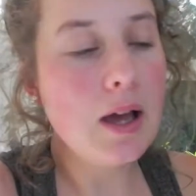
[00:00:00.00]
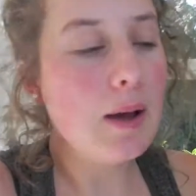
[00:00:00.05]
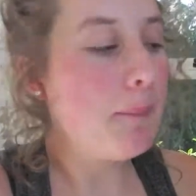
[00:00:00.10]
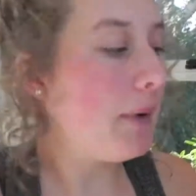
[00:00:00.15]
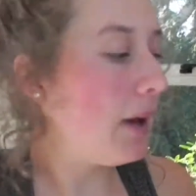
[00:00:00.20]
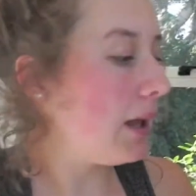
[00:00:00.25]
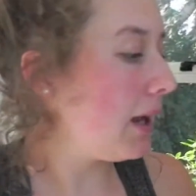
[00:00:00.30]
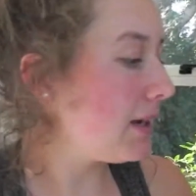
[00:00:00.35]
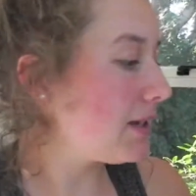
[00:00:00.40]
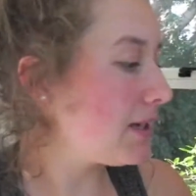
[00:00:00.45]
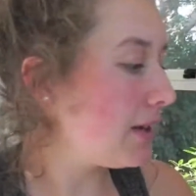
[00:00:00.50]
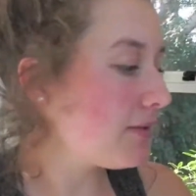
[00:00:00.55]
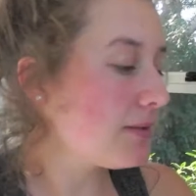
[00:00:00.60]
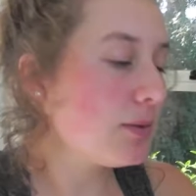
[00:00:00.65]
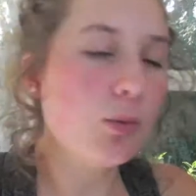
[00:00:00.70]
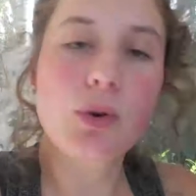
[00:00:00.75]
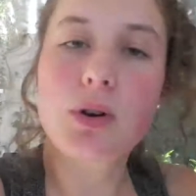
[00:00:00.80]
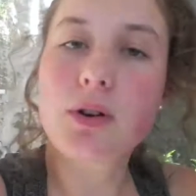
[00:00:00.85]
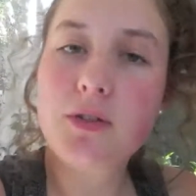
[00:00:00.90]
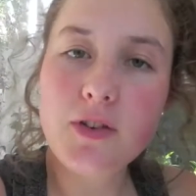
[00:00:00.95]
But I like to have
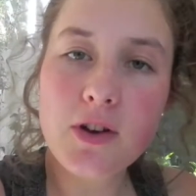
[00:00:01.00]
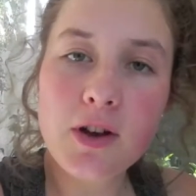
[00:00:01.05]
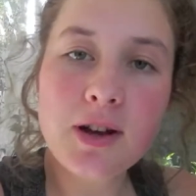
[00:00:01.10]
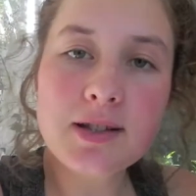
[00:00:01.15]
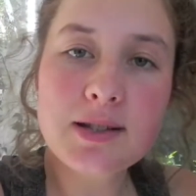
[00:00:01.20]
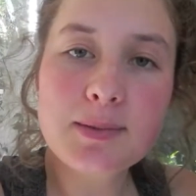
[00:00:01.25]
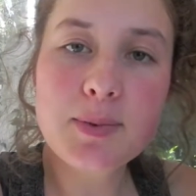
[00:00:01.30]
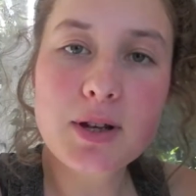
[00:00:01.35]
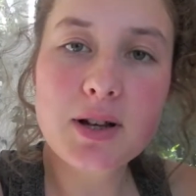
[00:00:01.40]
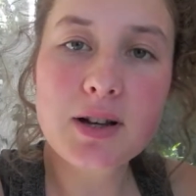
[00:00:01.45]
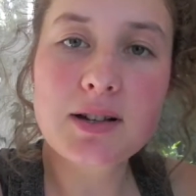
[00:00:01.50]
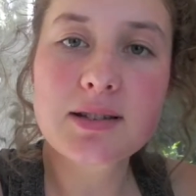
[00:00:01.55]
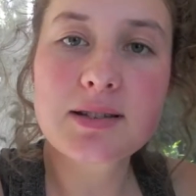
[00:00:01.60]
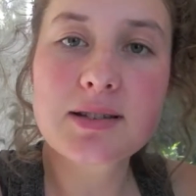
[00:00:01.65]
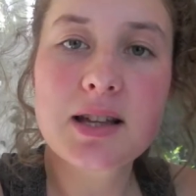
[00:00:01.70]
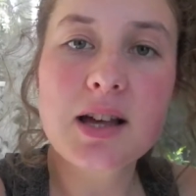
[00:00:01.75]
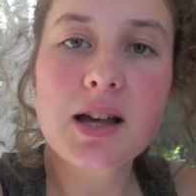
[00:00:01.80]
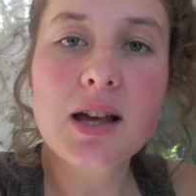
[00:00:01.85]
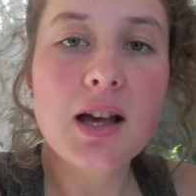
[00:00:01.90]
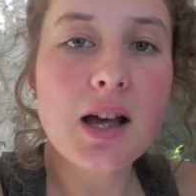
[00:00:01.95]
some water first because
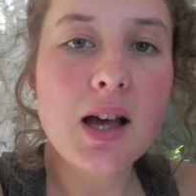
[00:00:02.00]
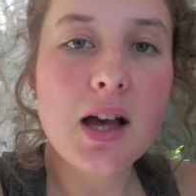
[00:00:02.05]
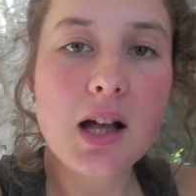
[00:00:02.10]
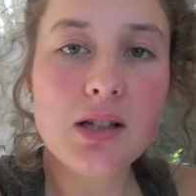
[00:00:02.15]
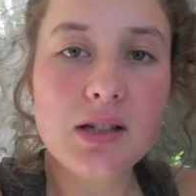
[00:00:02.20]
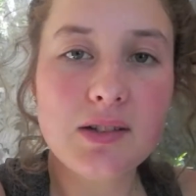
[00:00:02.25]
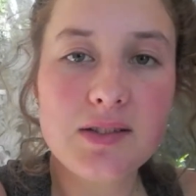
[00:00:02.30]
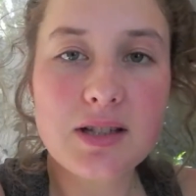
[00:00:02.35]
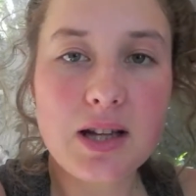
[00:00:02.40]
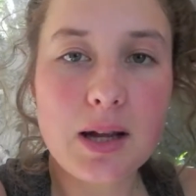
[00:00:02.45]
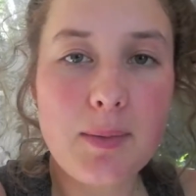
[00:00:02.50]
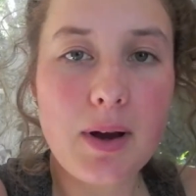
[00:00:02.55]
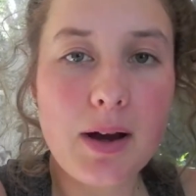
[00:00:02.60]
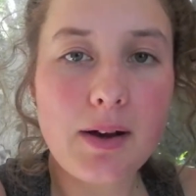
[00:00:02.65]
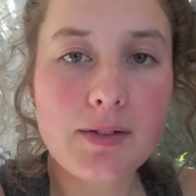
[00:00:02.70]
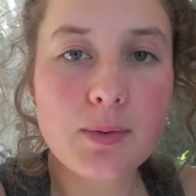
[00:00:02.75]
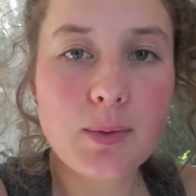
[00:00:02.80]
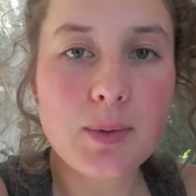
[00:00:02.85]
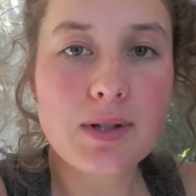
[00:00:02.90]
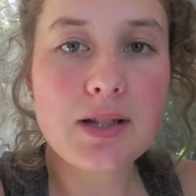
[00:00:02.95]
a lot of the time
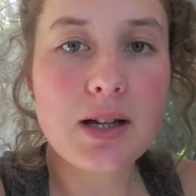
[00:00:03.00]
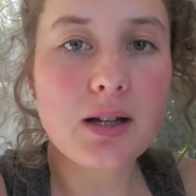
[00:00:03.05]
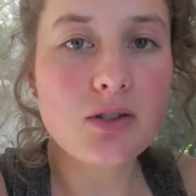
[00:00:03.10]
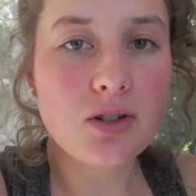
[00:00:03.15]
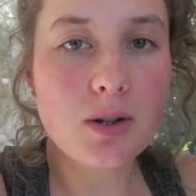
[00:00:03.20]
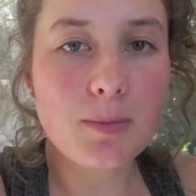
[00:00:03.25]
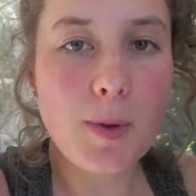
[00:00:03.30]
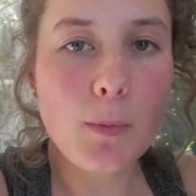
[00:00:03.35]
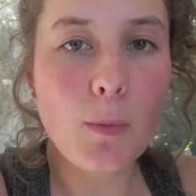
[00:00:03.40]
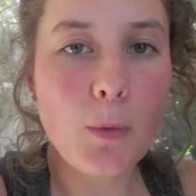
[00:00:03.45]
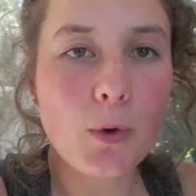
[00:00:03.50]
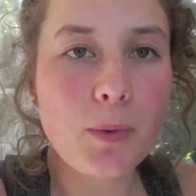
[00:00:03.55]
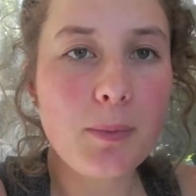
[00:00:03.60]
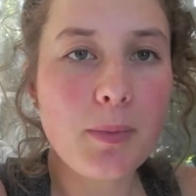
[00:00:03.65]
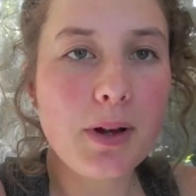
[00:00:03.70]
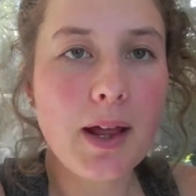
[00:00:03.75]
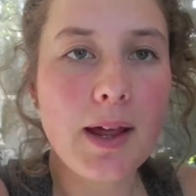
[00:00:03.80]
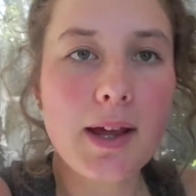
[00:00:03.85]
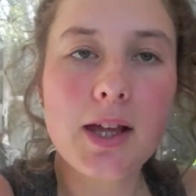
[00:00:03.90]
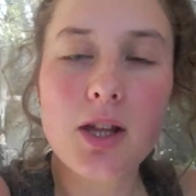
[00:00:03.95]
afterwards I'll drink my water and
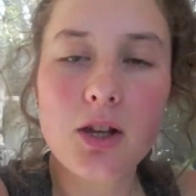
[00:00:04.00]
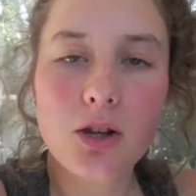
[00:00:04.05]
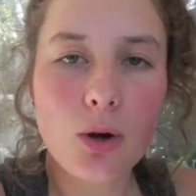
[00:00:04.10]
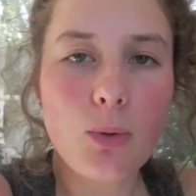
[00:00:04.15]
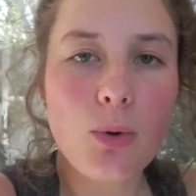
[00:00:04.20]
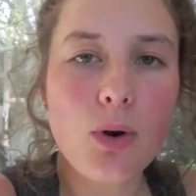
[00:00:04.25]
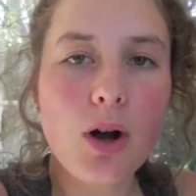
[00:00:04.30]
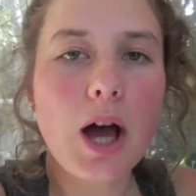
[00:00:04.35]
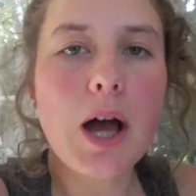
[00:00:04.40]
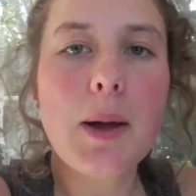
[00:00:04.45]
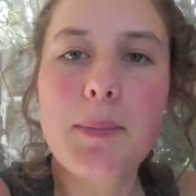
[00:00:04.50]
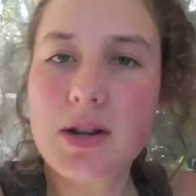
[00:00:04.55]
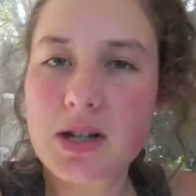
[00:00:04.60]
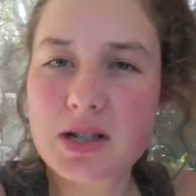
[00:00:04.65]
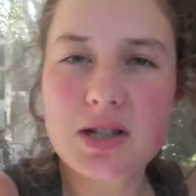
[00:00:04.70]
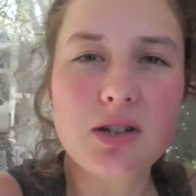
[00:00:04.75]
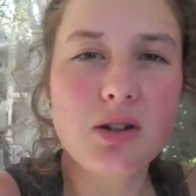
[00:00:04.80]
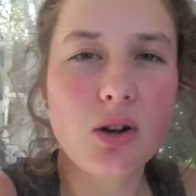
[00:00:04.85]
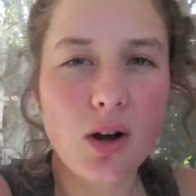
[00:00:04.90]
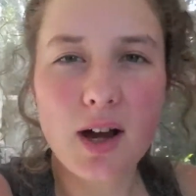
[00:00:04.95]
be like, you know what, I'm
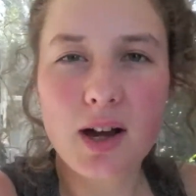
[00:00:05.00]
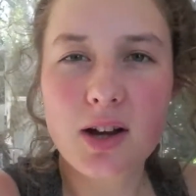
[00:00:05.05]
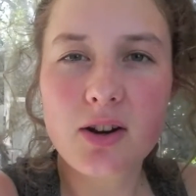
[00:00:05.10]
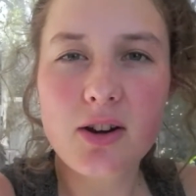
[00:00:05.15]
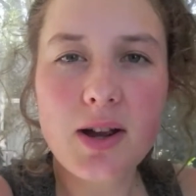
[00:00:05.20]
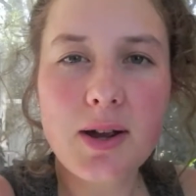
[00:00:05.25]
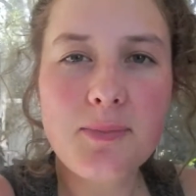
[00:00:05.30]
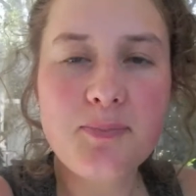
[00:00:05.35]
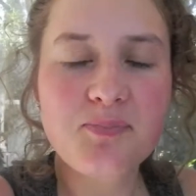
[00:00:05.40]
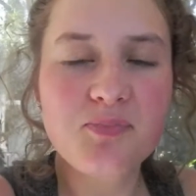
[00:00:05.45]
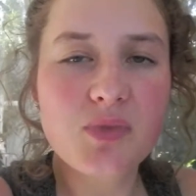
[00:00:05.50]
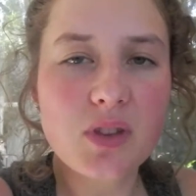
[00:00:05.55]
actually not hungry.